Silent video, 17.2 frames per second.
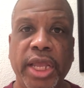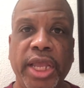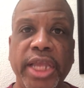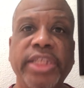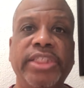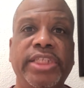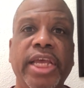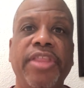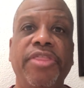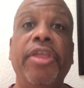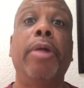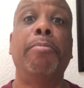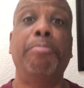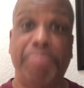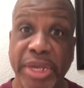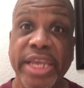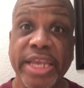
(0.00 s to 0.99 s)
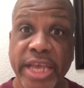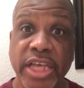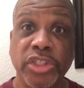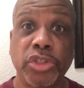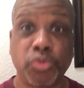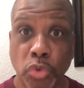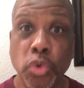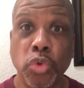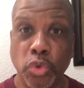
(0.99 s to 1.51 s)
He said they're
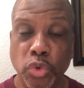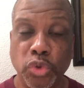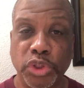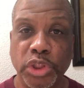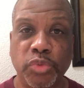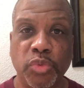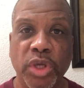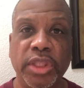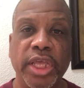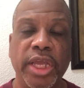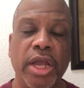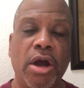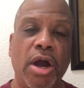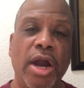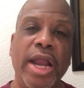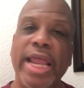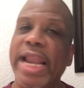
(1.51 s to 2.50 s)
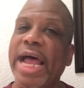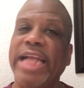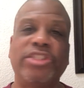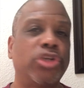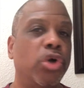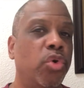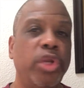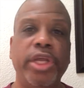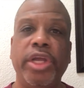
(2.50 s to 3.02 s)
BS rules is what they are. And I
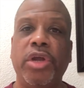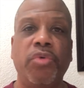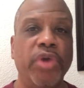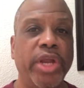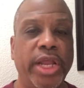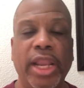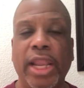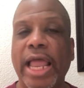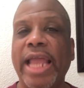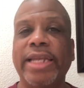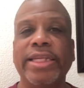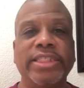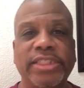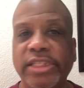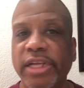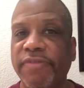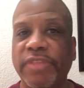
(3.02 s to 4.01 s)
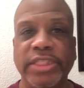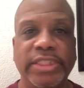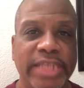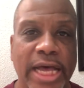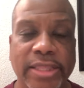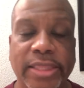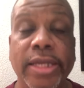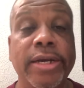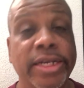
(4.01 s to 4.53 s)
totally agree. A lot of this stuff that's
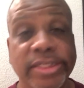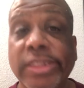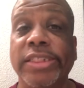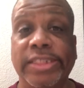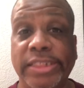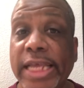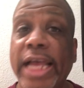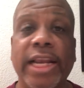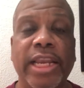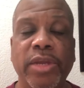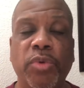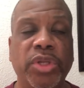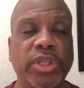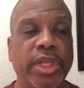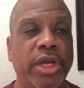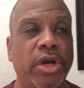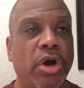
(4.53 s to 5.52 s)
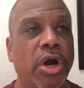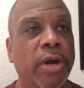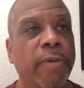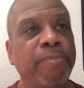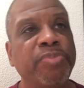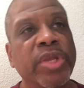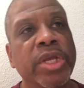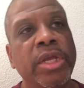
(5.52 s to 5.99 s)
out there, that's exactly what they are.